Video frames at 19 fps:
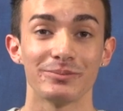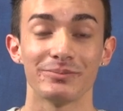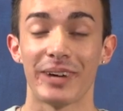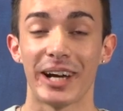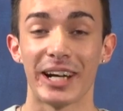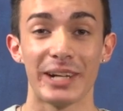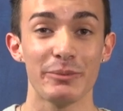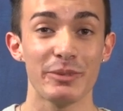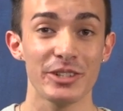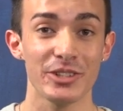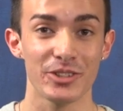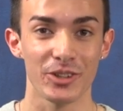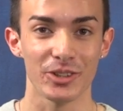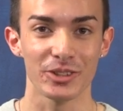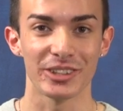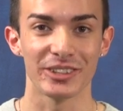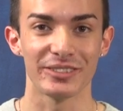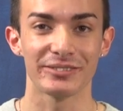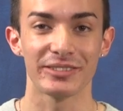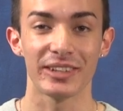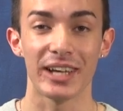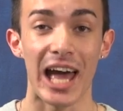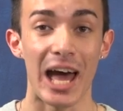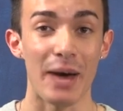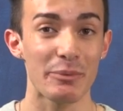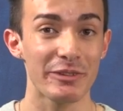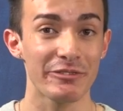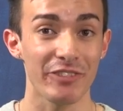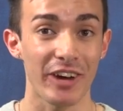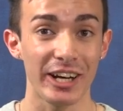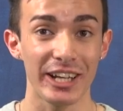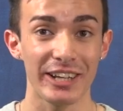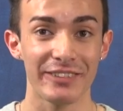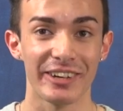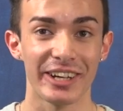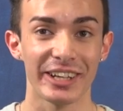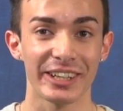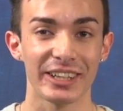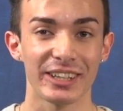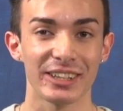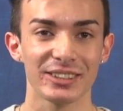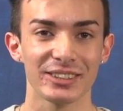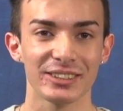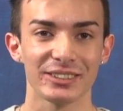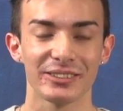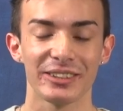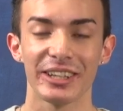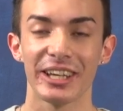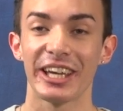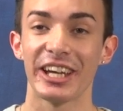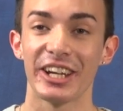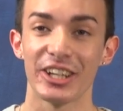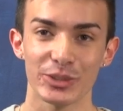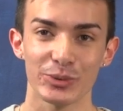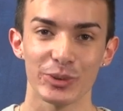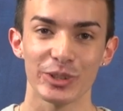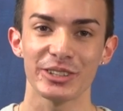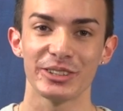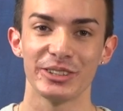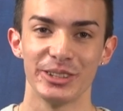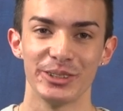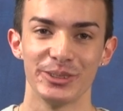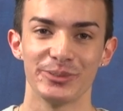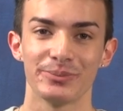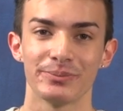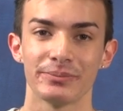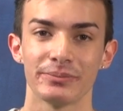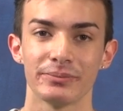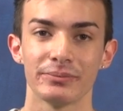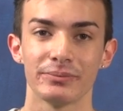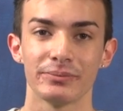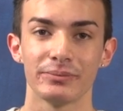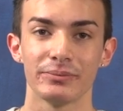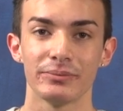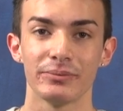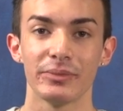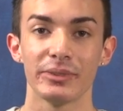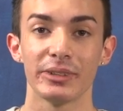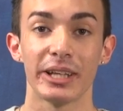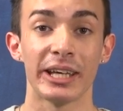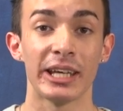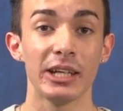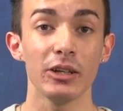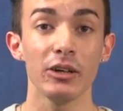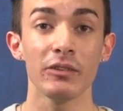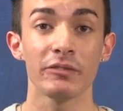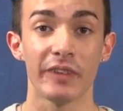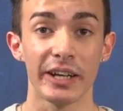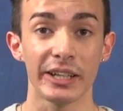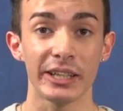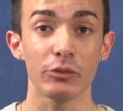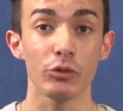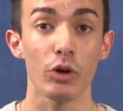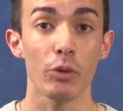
my name is Joseph. Happy Friday, Vikings! Here's what's new. The Hilo Viking